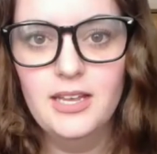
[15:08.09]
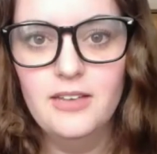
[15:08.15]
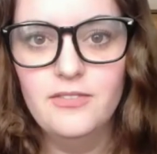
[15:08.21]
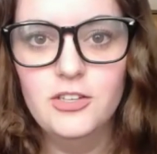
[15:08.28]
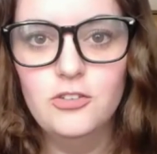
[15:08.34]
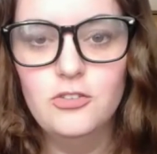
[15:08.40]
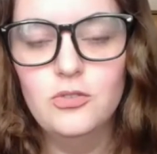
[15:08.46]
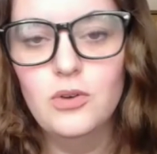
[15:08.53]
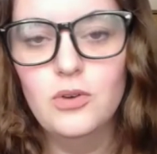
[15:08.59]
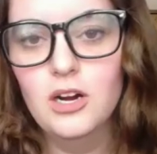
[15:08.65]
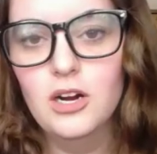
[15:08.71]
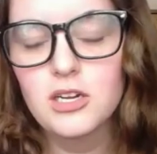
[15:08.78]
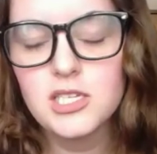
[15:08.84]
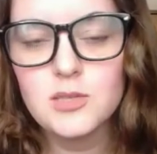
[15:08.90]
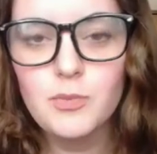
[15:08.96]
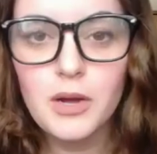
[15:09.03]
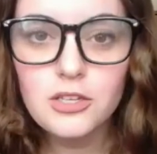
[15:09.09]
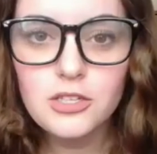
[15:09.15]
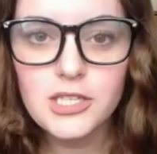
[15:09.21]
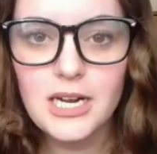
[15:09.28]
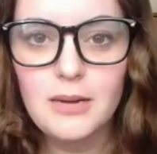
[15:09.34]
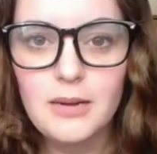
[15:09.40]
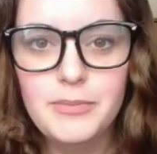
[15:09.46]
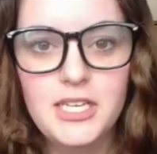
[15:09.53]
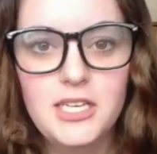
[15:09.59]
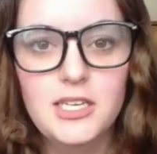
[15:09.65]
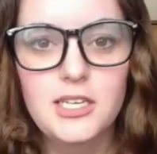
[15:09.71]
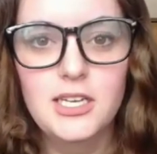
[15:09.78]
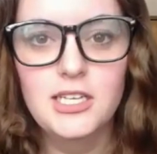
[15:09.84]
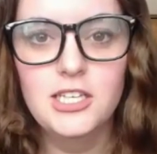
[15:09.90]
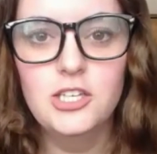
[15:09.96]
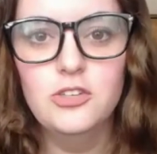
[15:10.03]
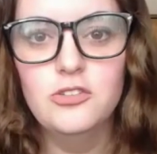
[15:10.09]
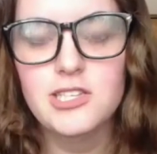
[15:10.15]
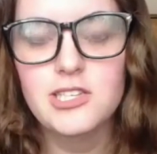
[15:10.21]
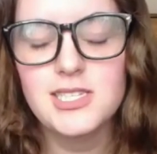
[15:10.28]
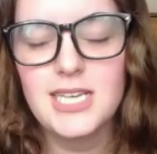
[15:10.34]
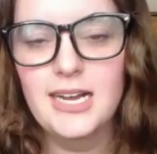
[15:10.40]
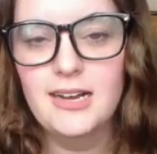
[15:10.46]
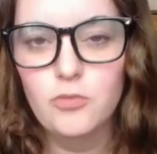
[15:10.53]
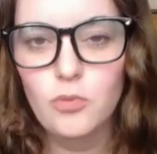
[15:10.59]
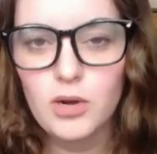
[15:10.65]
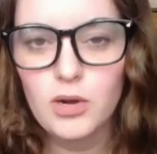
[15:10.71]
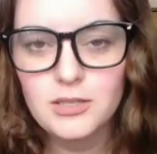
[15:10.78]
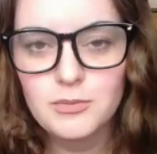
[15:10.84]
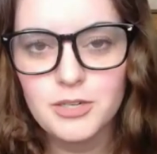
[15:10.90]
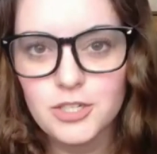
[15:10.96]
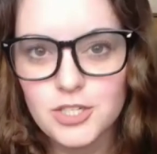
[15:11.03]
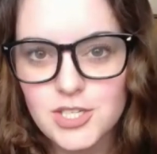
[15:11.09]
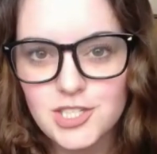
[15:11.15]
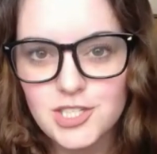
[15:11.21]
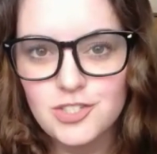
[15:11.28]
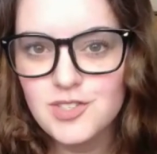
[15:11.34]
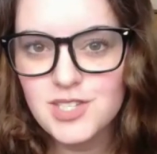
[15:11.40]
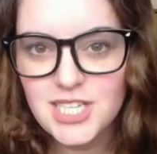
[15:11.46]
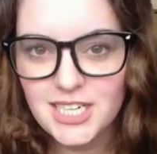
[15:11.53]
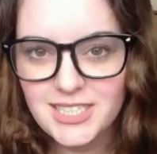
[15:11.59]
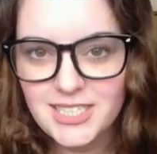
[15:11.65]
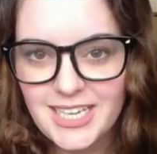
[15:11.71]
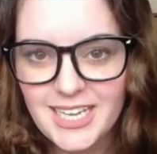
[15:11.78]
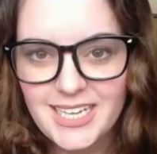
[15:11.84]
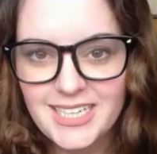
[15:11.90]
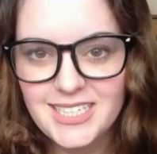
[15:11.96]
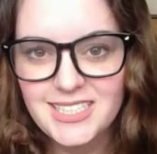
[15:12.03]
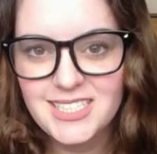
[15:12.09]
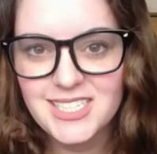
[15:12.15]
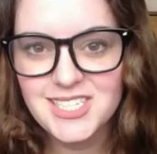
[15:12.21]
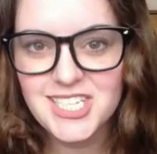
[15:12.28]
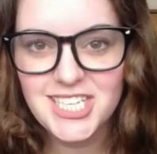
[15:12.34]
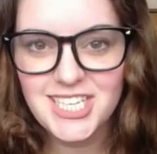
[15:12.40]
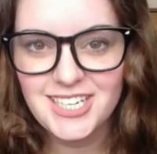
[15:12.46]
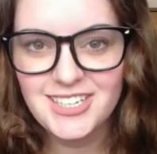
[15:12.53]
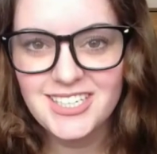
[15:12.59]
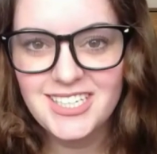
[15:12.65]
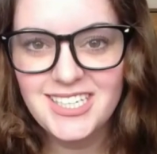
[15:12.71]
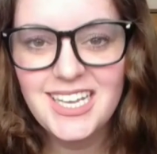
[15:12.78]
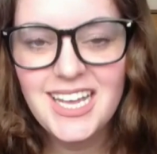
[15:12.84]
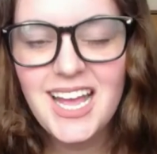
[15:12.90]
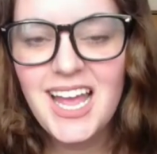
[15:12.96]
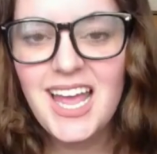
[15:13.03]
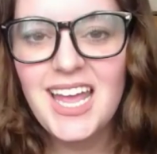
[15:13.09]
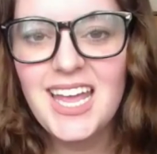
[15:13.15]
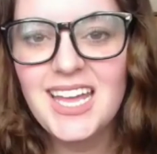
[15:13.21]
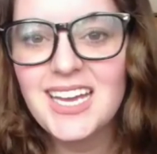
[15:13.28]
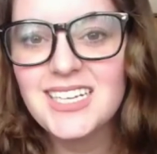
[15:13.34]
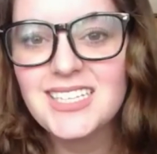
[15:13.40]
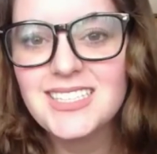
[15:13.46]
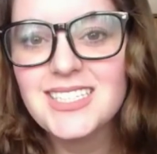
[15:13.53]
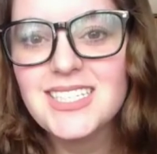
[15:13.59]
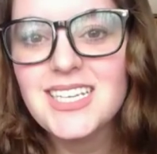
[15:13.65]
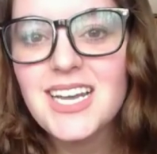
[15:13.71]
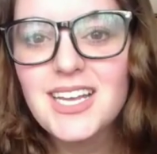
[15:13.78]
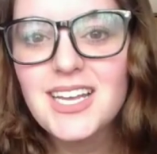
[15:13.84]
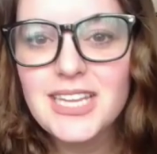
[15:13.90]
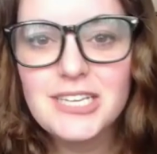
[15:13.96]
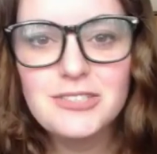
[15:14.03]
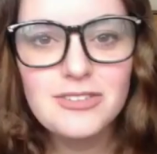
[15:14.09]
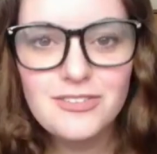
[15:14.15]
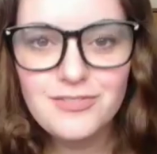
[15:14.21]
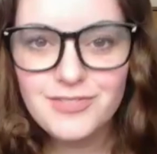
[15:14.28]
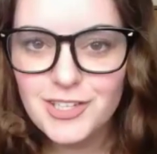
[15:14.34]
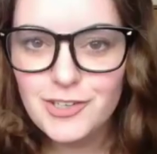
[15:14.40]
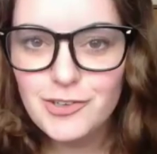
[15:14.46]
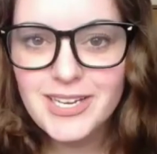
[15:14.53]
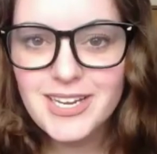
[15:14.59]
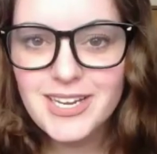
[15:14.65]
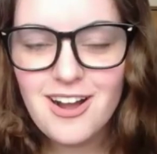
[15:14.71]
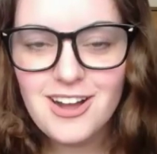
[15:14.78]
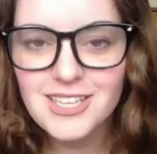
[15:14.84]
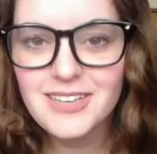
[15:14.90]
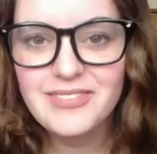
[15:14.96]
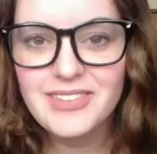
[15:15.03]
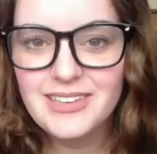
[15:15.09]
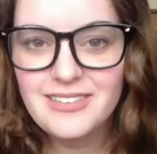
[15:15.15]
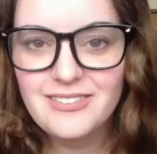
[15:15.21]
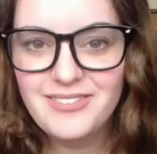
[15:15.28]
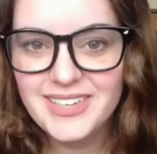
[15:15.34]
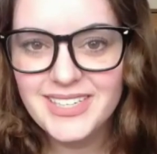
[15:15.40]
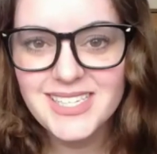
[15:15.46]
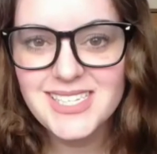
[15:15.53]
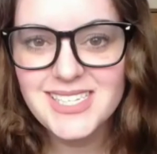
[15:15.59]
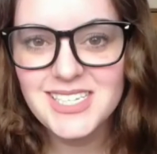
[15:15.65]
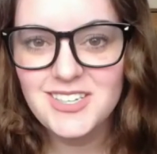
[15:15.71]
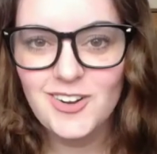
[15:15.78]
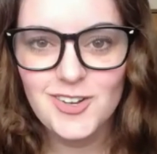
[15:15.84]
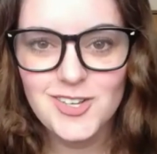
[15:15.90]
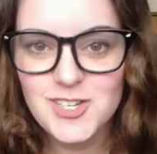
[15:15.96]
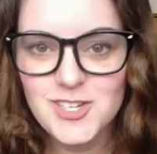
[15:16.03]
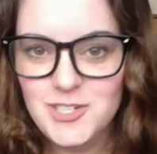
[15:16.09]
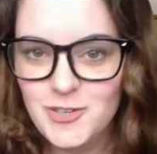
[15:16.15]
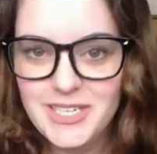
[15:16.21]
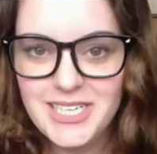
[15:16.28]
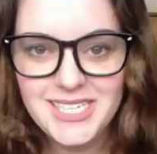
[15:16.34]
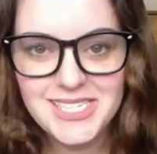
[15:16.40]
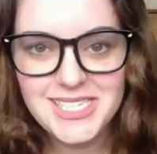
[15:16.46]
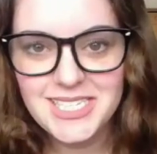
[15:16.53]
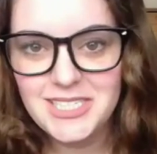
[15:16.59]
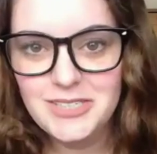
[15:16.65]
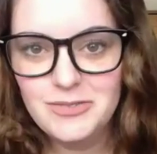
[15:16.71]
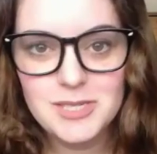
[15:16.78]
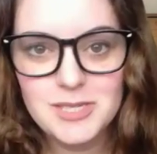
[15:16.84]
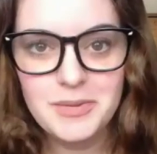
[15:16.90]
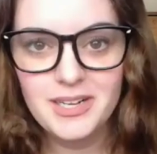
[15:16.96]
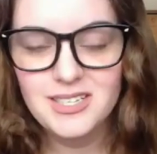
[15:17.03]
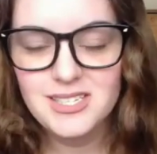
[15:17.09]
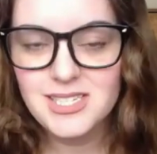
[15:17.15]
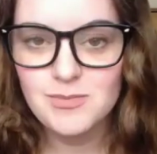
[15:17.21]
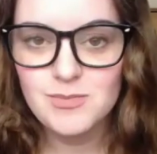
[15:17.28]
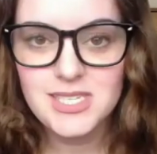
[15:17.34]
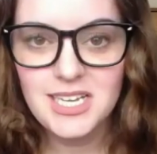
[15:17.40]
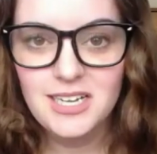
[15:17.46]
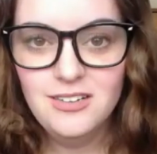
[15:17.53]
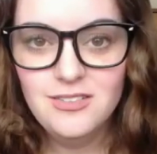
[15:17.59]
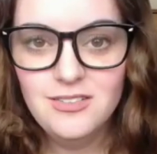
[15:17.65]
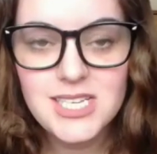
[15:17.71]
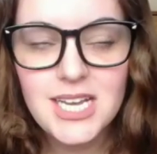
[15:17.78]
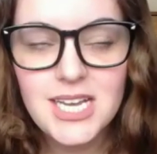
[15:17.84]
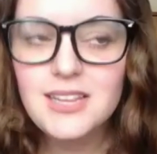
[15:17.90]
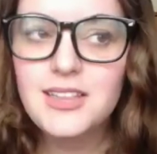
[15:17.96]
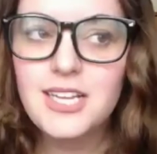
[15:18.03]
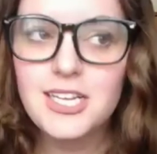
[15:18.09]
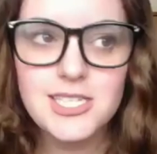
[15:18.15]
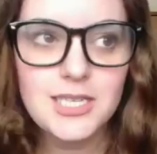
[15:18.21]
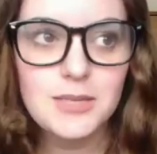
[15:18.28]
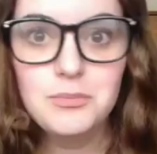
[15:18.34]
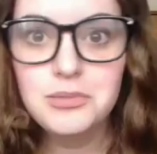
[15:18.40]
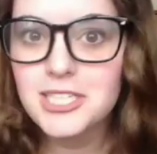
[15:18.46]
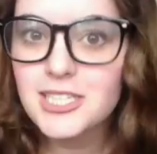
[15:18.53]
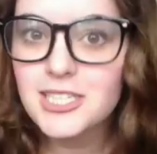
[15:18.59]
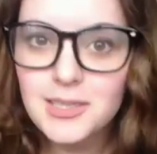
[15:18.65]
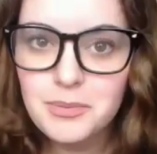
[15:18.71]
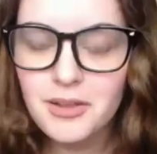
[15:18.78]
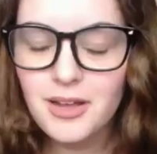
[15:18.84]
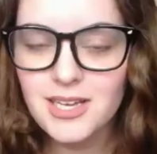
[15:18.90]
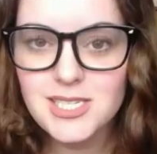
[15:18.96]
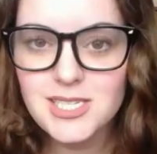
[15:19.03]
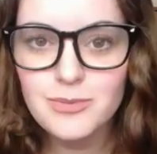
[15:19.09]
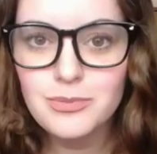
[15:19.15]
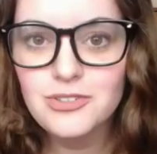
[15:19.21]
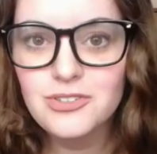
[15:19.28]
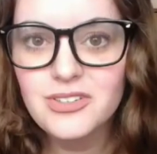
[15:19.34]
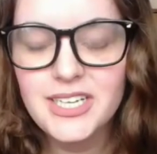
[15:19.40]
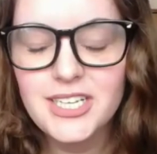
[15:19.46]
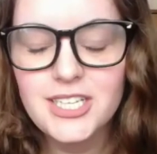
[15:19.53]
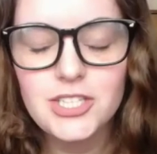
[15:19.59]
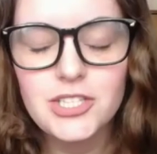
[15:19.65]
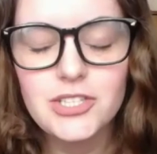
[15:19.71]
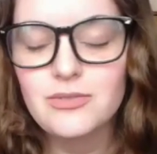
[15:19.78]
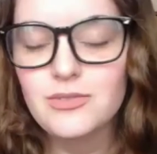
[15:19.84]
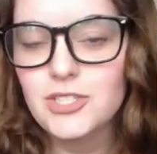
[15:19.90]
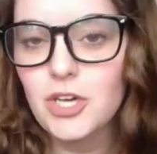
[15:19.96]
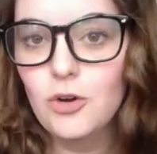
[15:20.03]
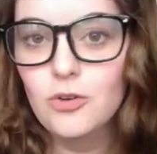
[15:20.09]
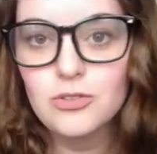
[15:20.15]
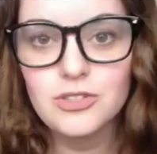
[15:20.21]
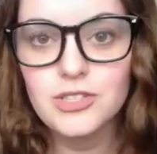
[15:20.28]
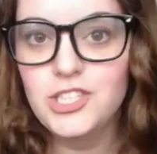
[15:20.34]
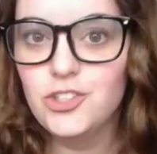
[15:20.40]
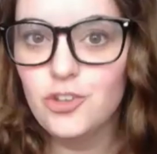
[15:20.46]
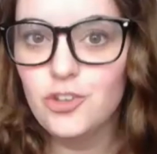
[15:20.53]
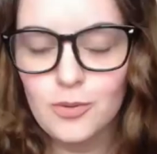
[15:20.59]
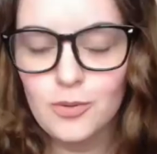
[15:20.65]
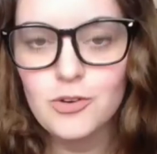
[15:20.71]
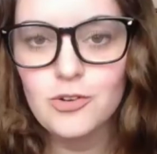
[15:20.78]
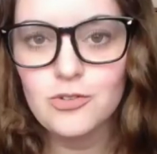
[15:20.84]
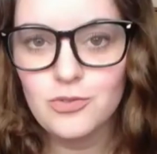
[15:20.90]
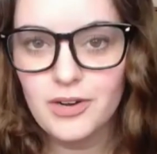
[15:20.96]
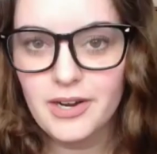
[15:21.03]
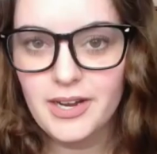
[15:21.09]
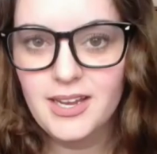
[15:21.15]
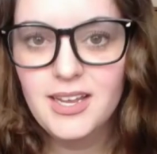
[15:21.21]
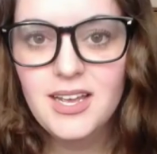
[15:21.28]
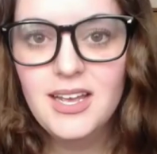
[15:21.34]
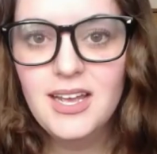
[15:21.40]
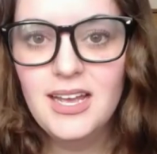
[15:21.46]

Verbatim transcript: If you are a smaller company and you just have one person who's dedicated to security and they're reviewing all of the events and also doing incident response themselves, that's completely plausible and totally normal, right?